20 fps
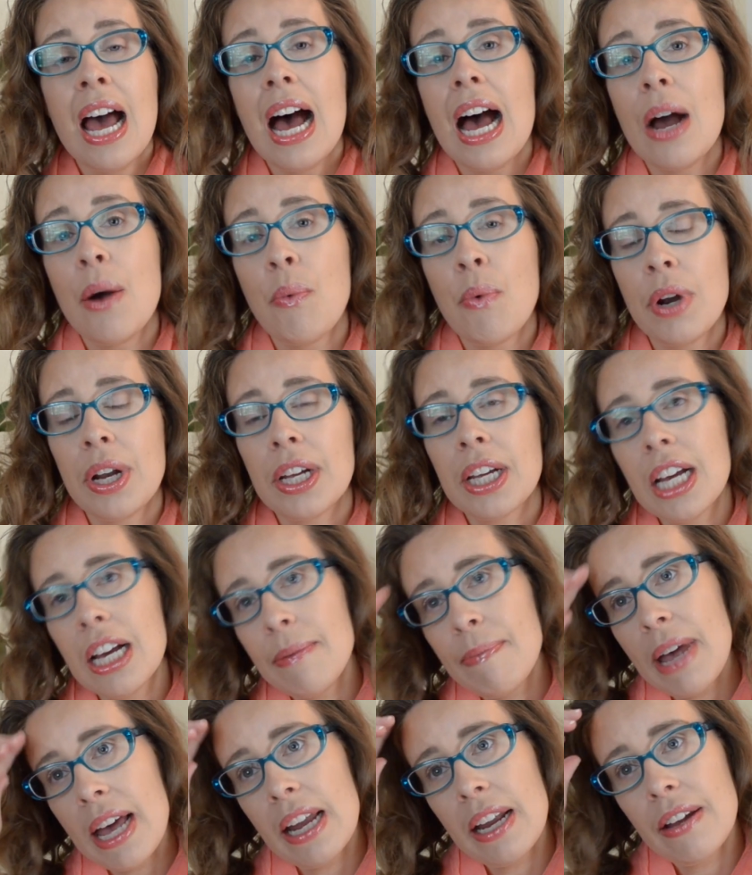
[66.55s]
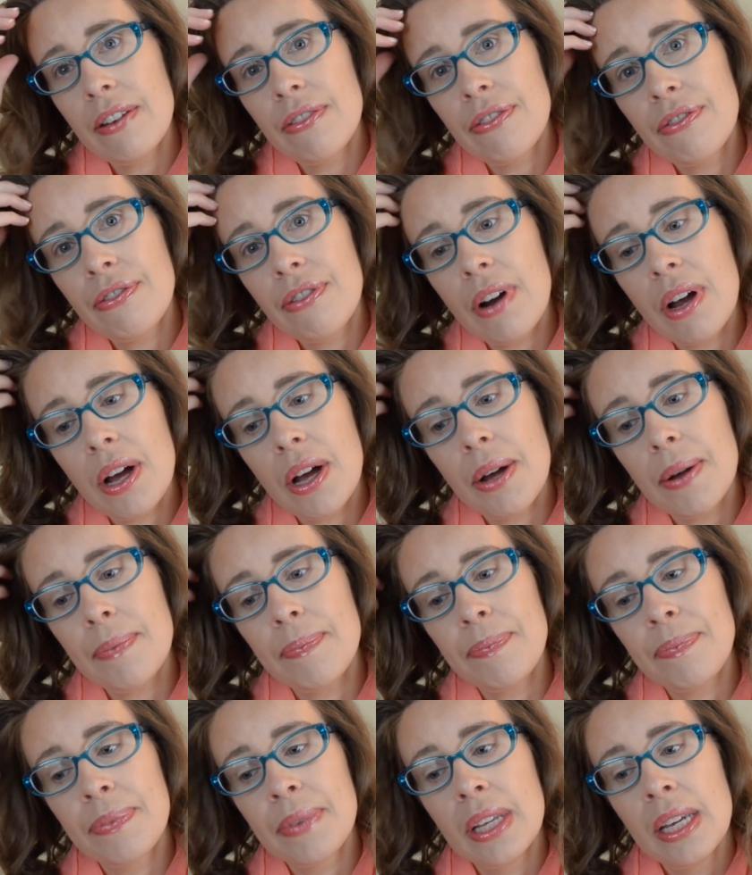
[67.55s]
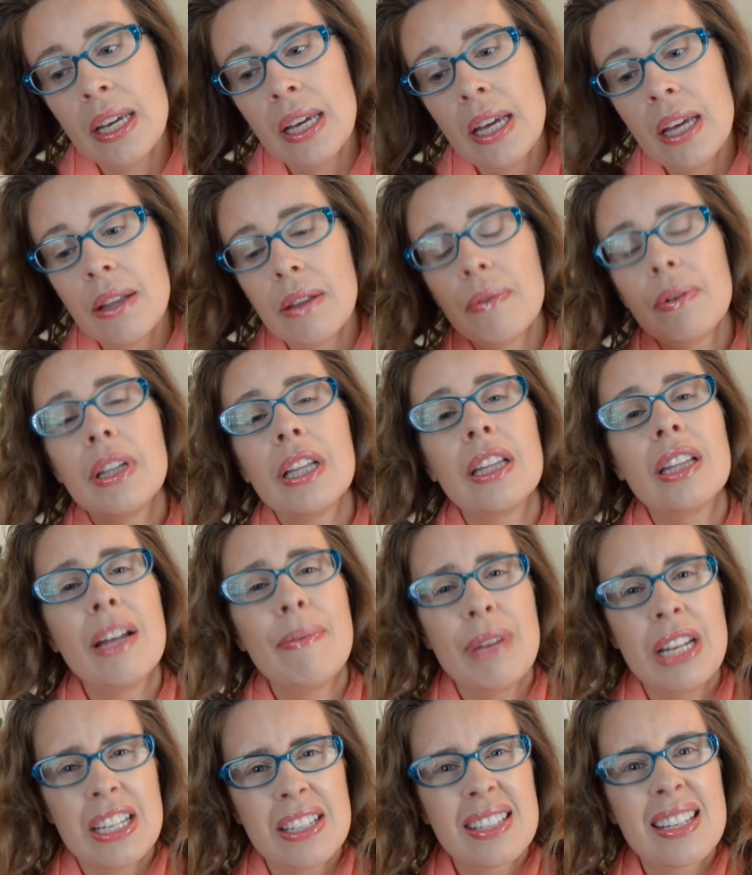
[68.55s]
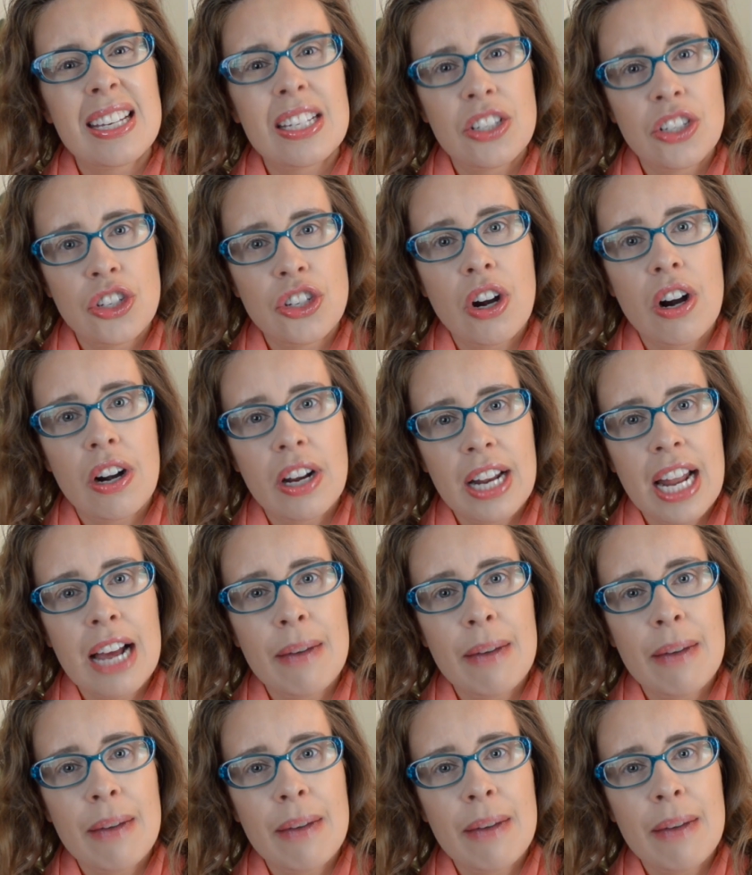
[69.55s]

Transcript: I want to come at it from, well, let me just get started.